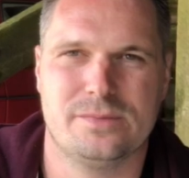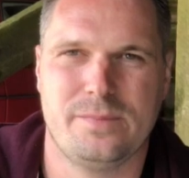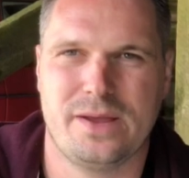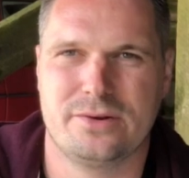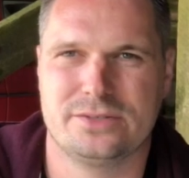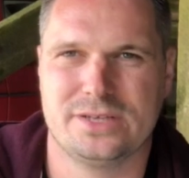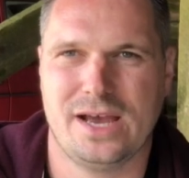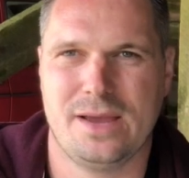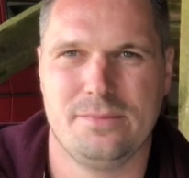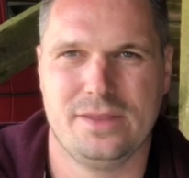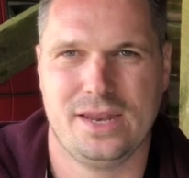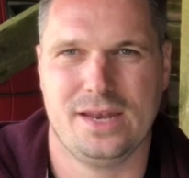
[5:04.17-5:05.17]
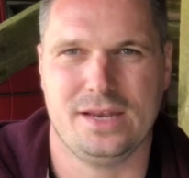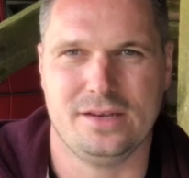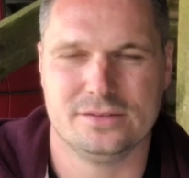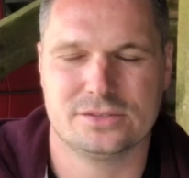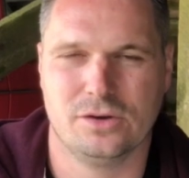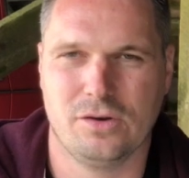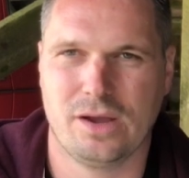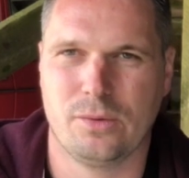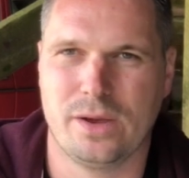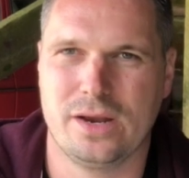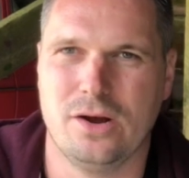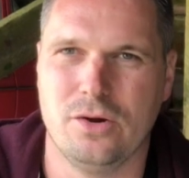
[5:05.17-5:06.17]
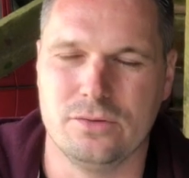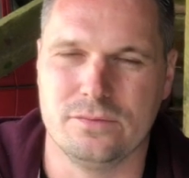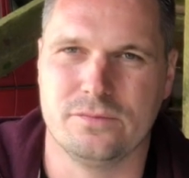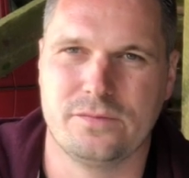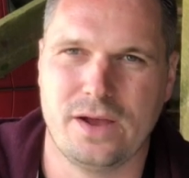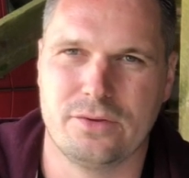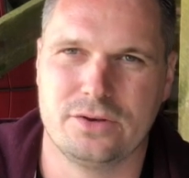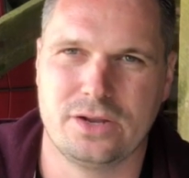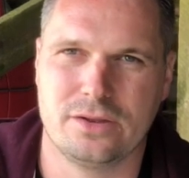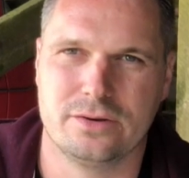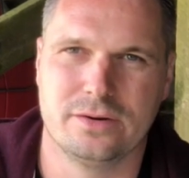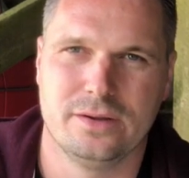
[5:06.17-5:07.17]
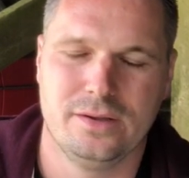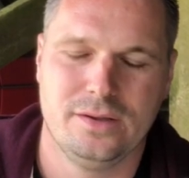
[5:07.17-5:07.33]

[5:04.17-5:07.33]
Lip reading: the better time than any. So I went out and found another